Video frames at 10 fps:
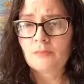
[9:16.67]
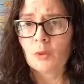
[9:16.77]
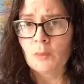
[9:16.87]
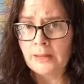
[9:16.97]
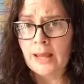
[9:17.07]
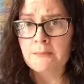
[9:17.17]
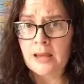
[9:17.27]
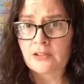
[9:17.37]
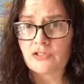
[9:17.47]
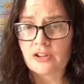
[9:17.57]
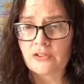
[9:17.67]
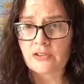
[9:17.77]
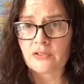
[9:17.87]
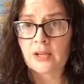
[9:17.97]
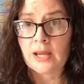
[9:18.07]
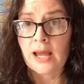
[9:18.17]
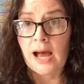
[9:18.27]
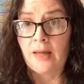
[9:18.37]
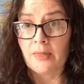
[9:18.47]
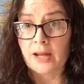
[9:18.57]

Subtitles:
when they met Jesus. And